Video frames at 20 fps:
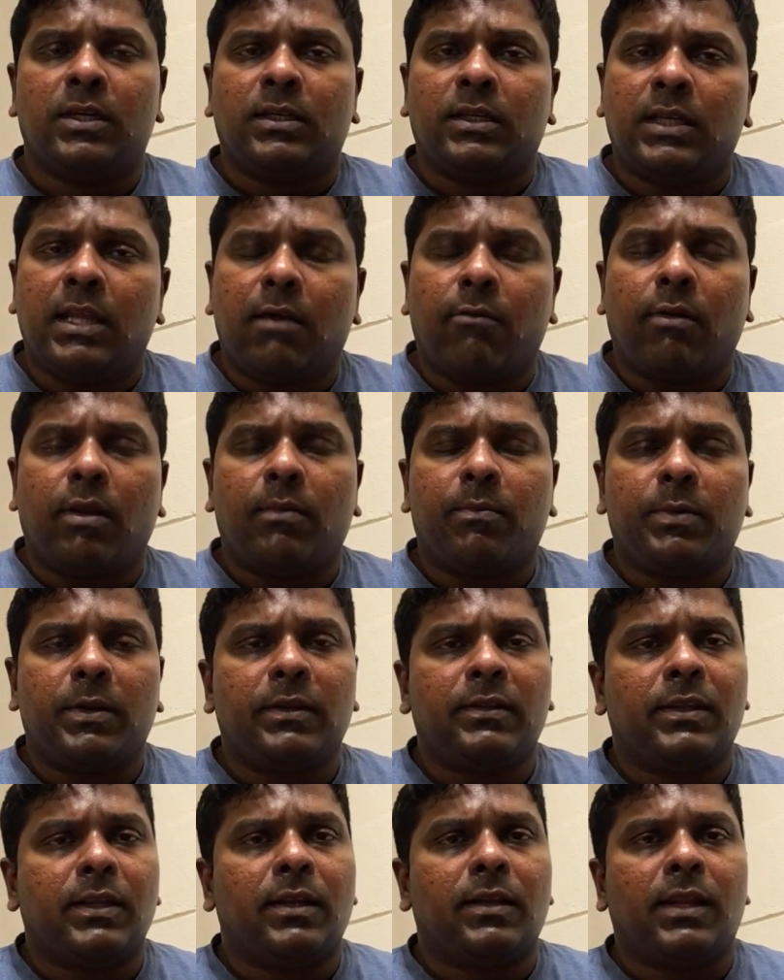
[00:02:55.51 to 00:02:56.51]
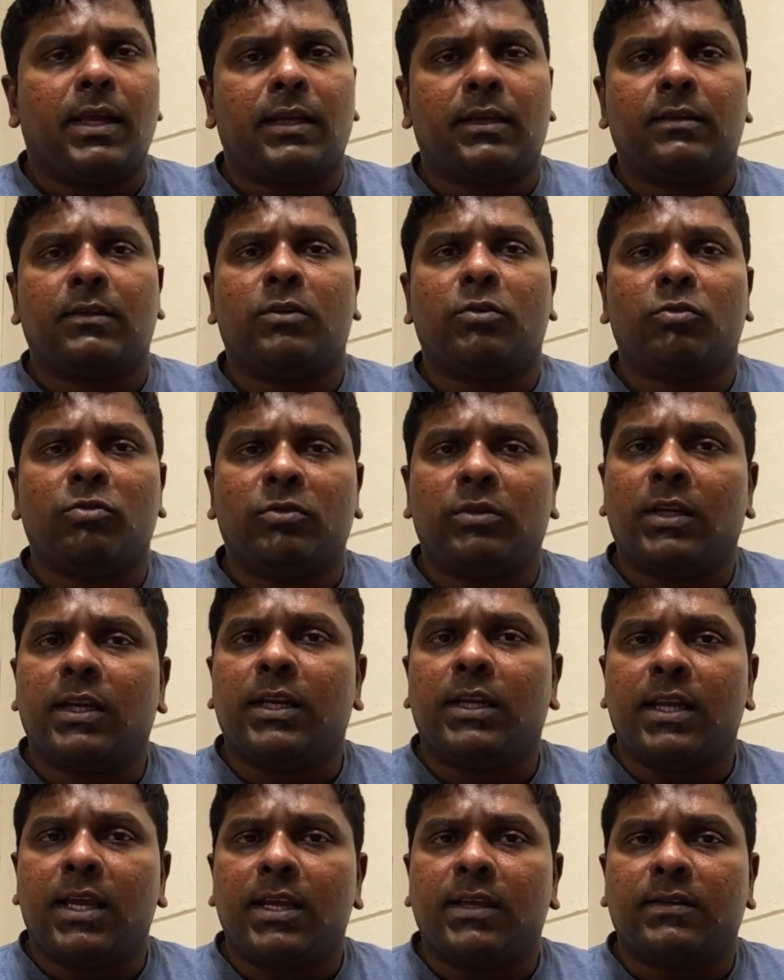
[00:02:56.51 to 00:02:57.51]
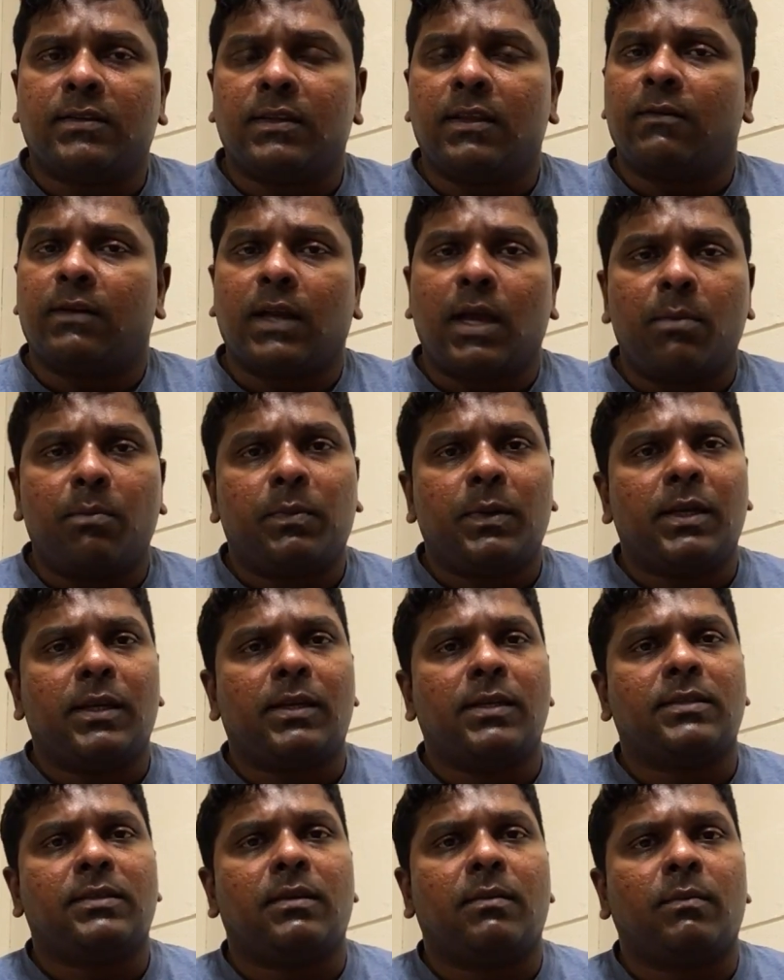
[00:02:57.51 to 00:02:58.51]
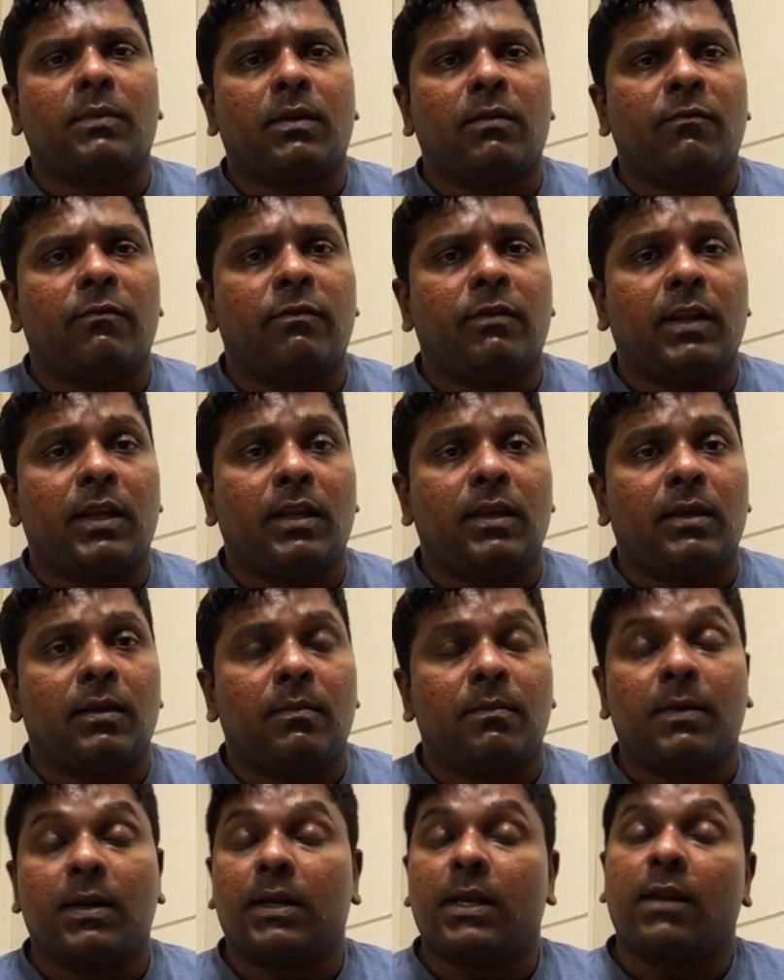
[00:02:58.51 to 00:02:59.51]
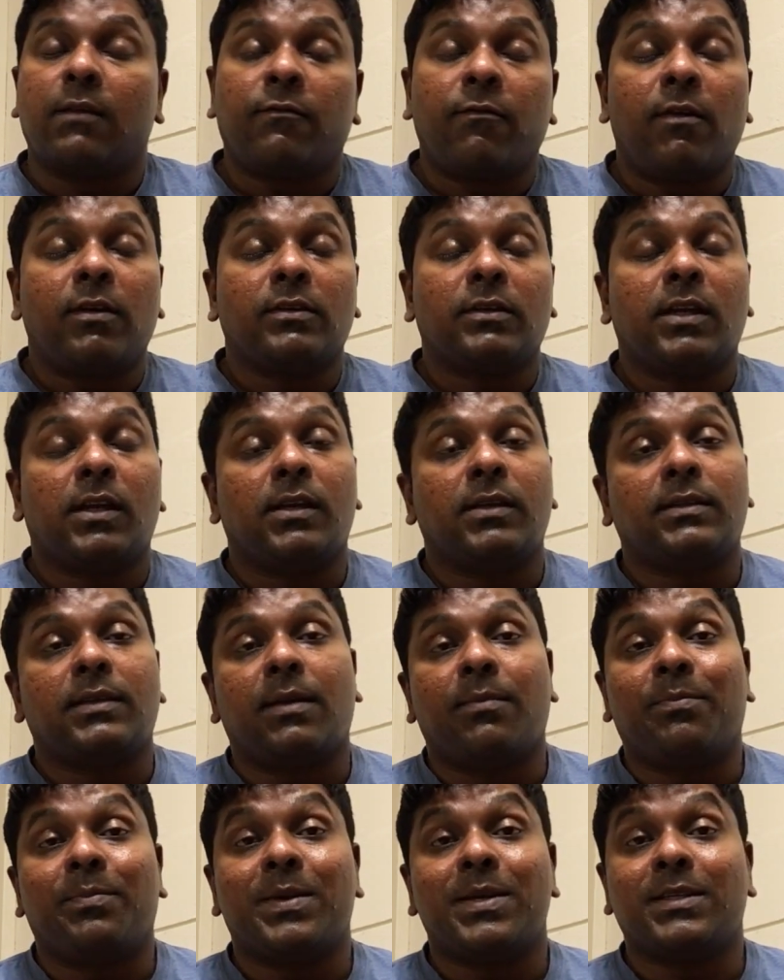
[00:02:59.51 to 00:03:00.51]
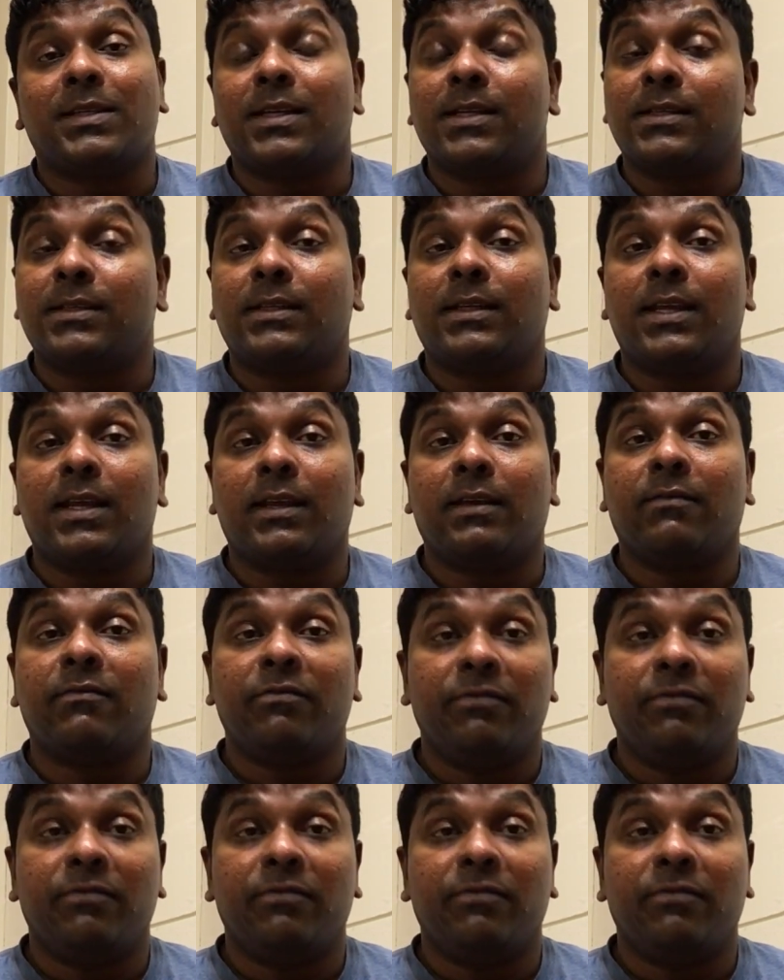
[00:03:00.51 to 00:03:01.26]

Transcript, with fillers: developed within like two three days they were completely symptom free but unfortunately some patients take